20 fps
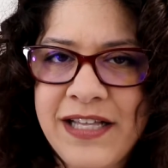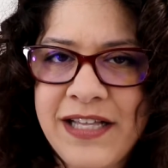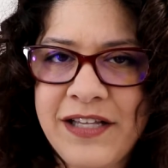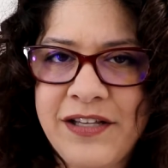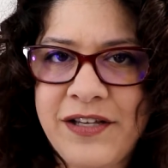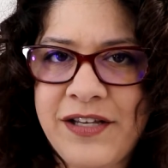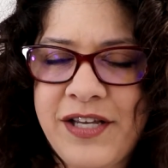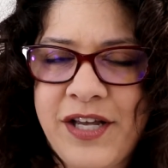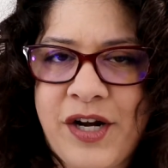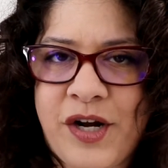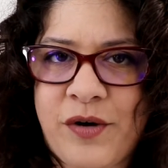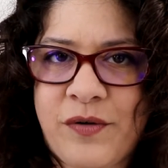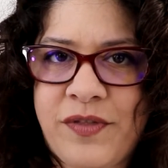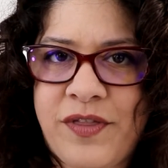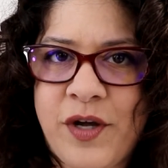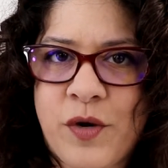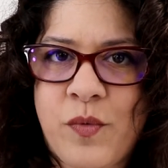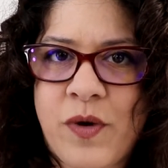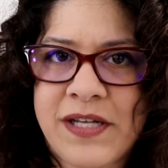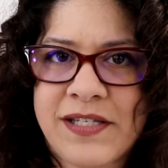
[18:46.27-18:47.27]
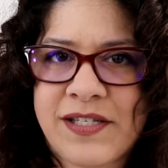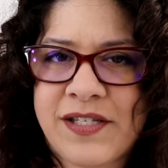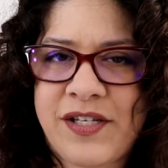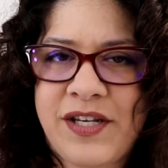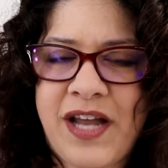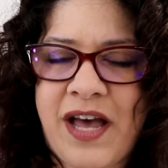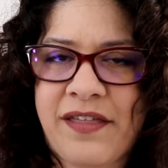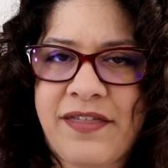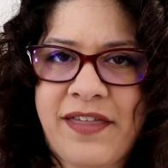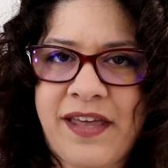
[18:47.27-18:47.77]
you know, there was
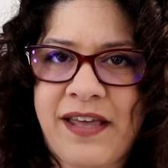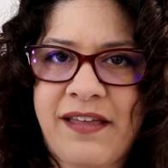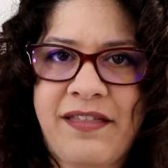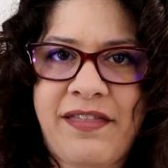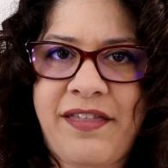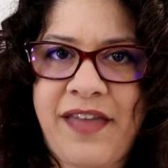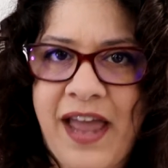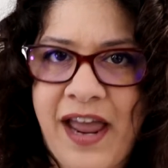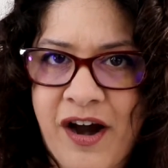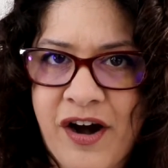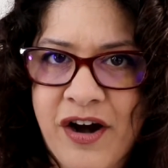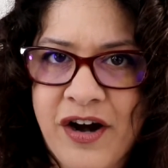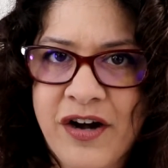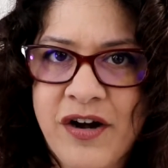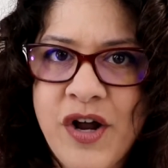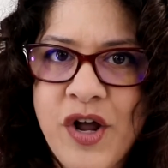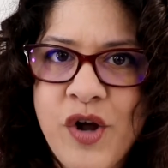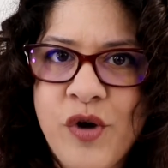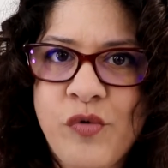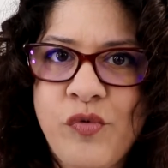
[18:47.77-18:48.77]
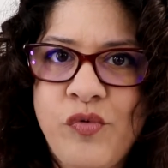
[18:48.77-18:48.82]
nothing there